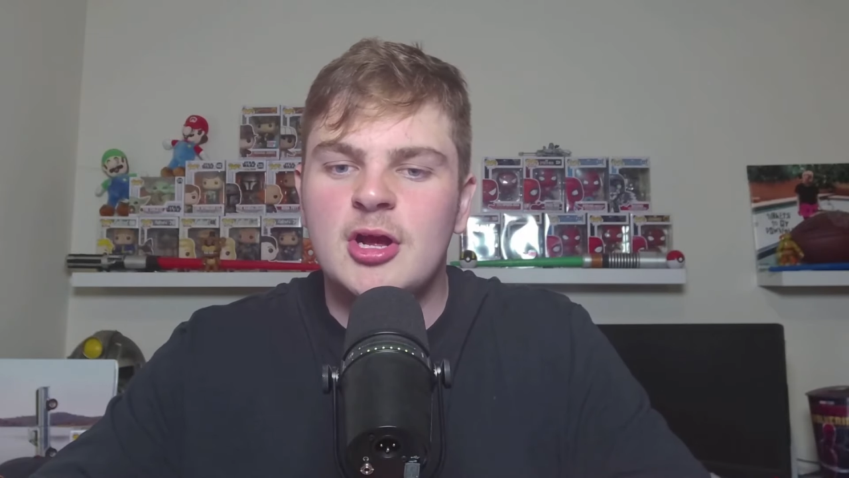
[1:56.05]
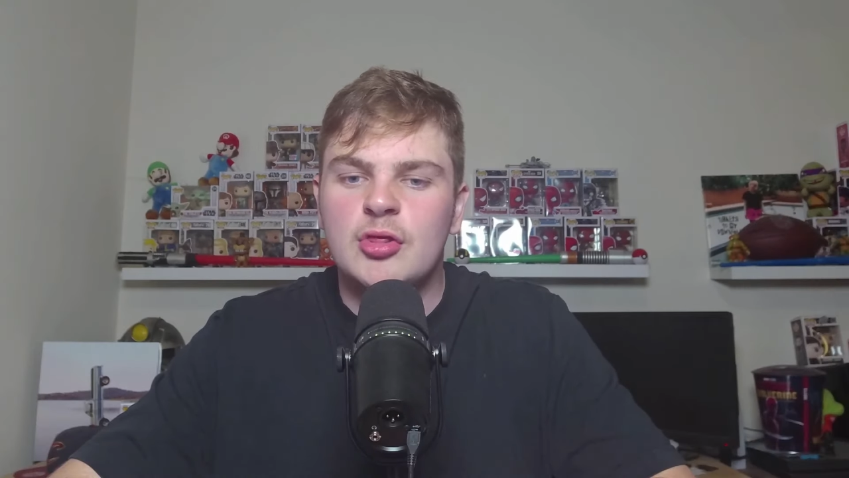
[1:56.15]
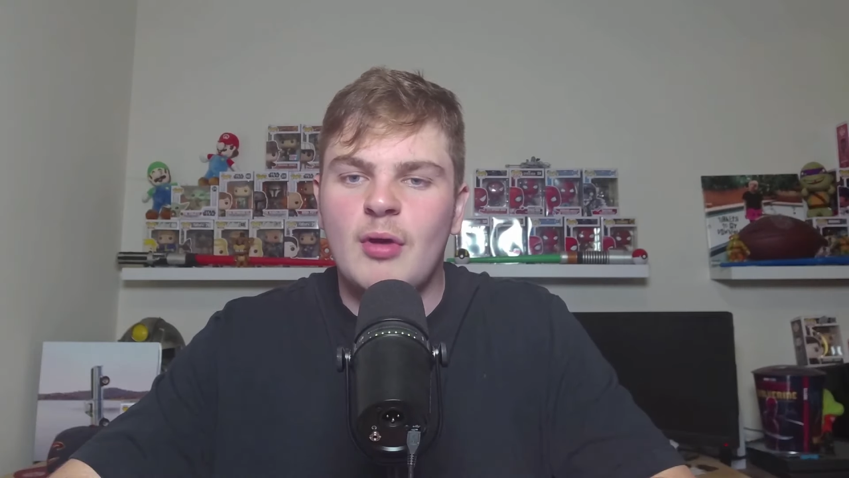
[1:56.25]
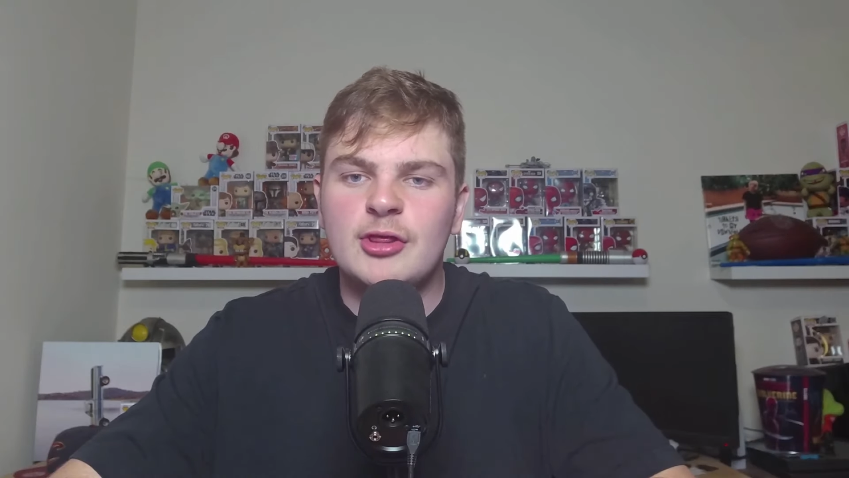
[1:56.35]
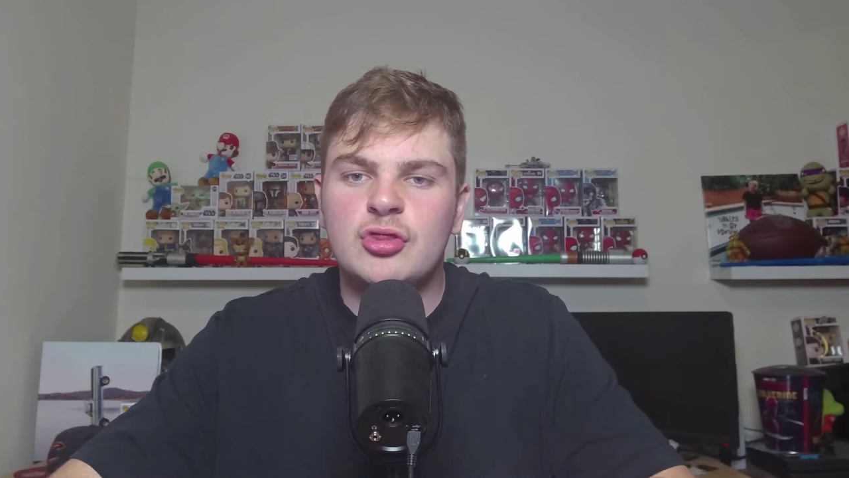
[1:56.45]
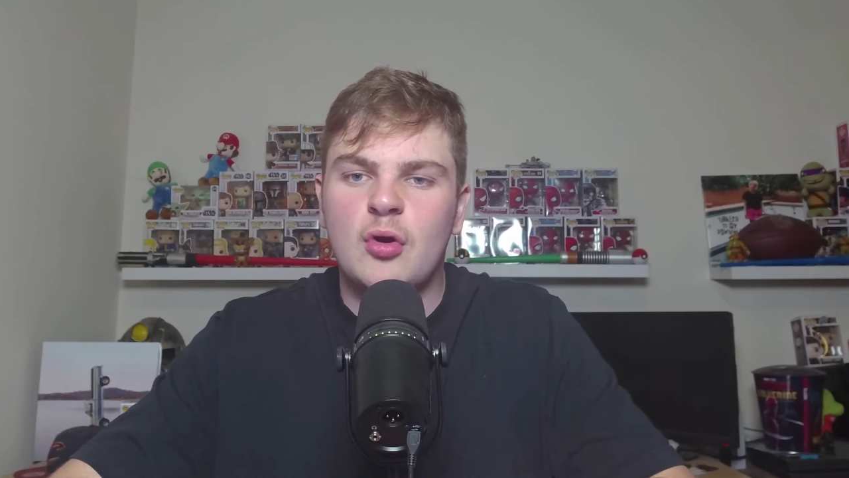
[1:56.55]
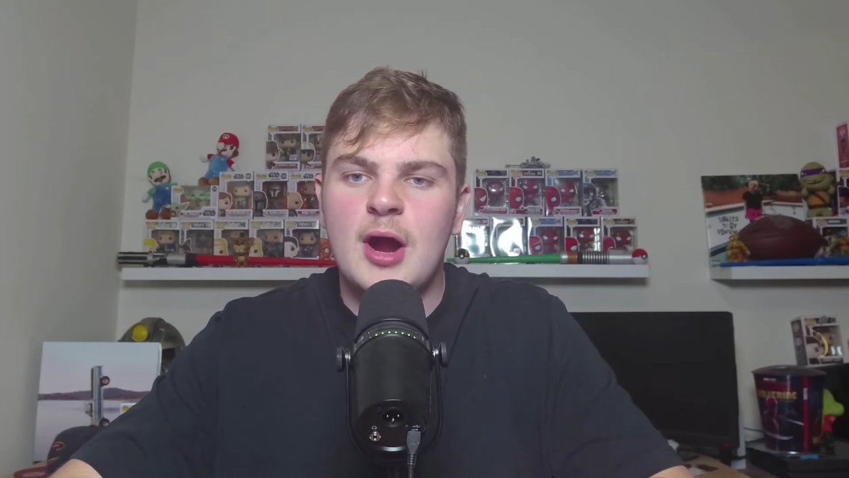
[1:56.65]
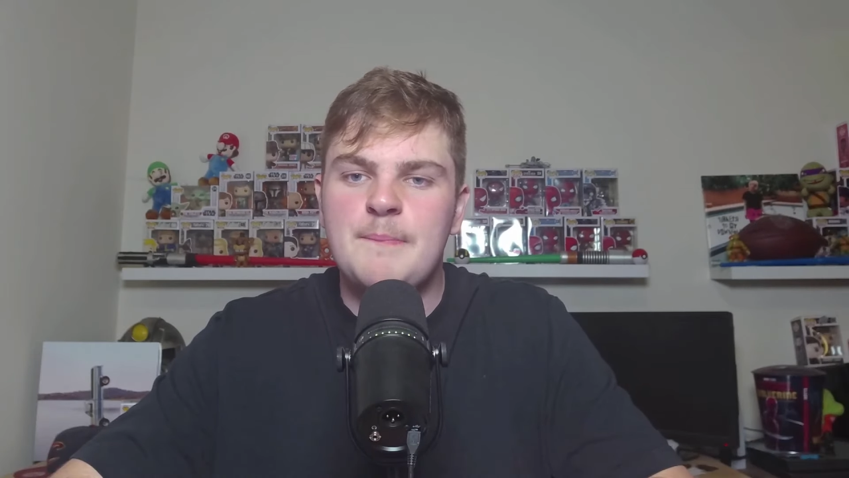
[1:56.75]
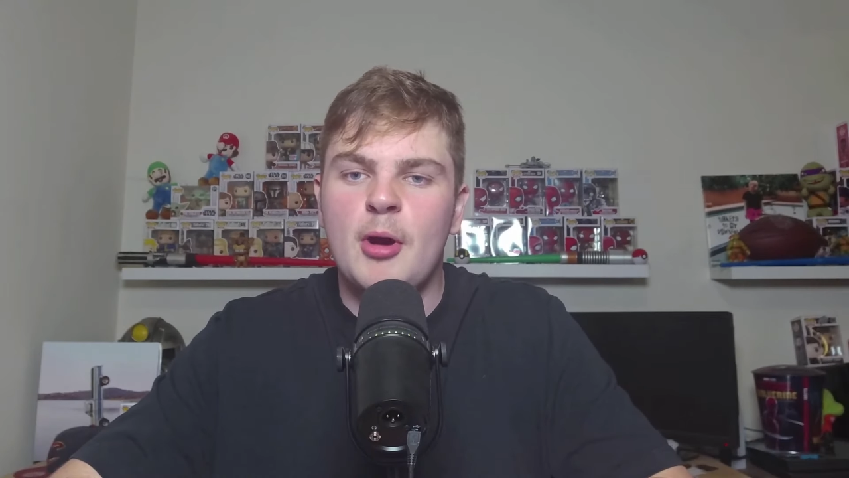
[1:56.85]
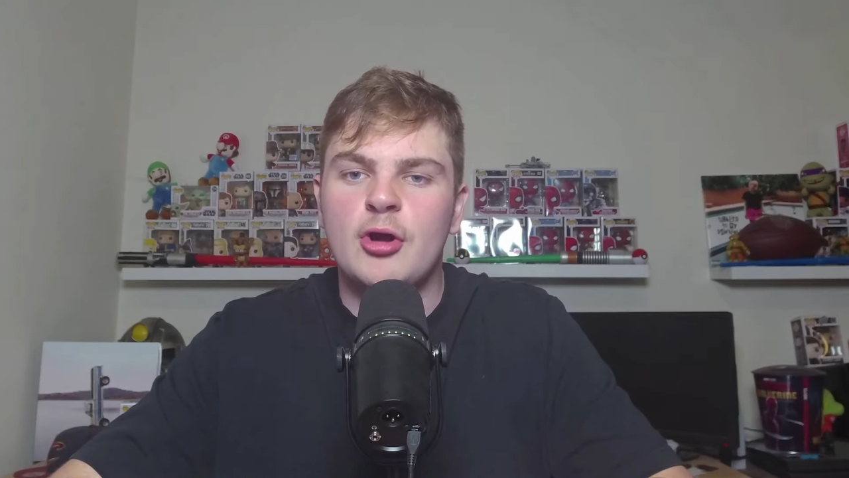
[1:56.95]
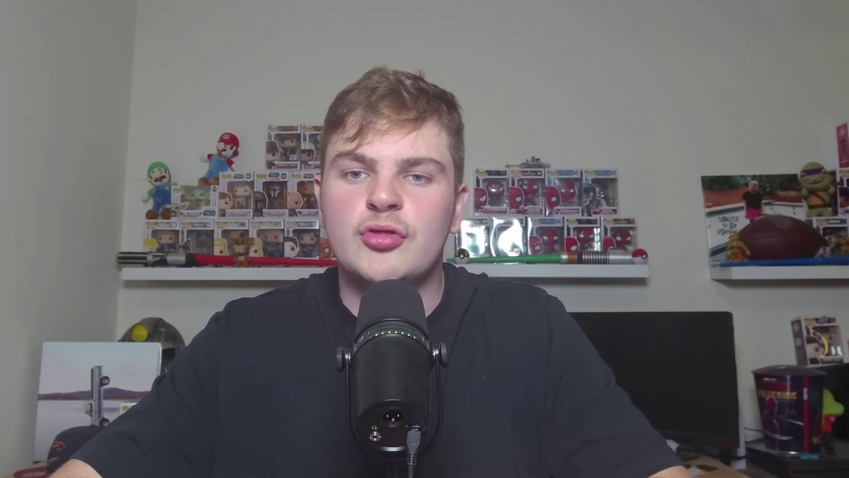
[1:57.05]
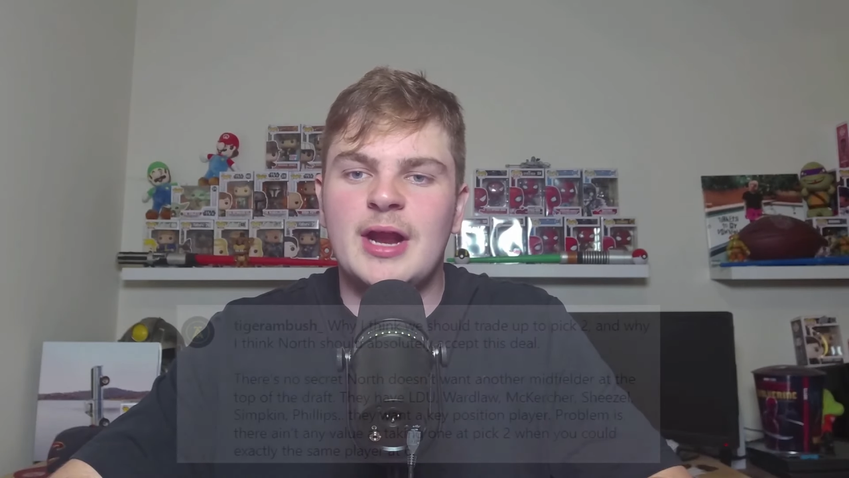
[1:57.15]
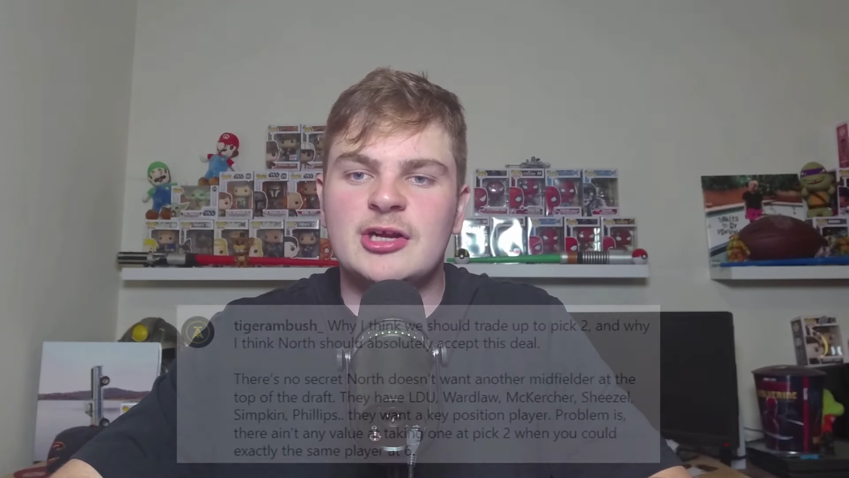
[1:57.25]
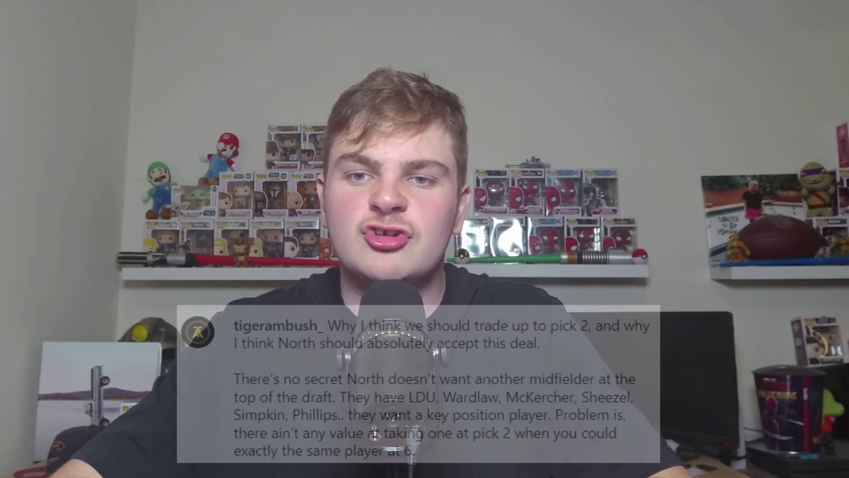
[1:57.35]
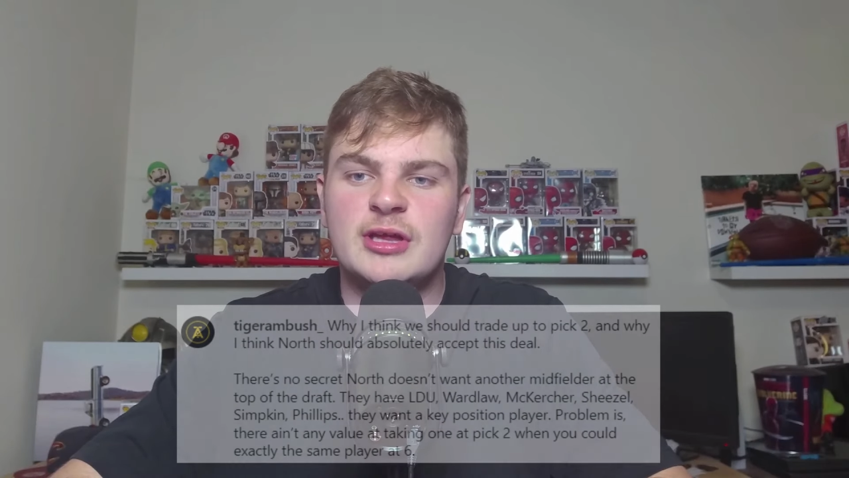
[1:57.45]
So I saw I post
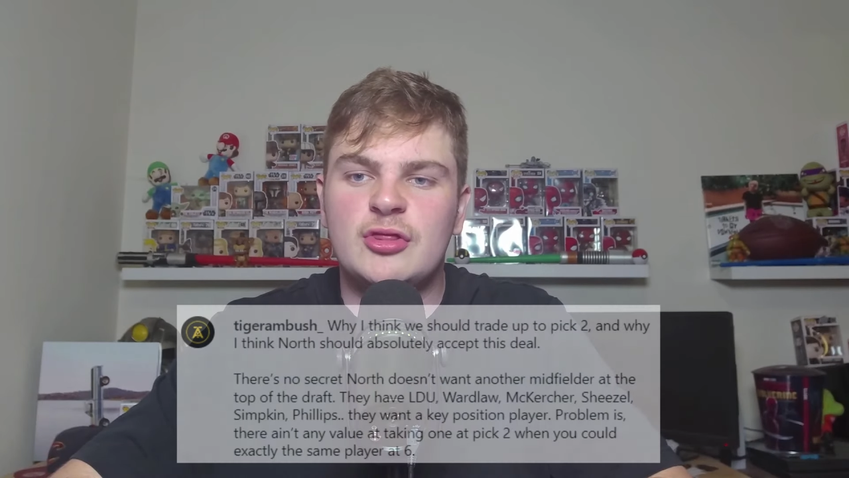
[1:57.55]
actually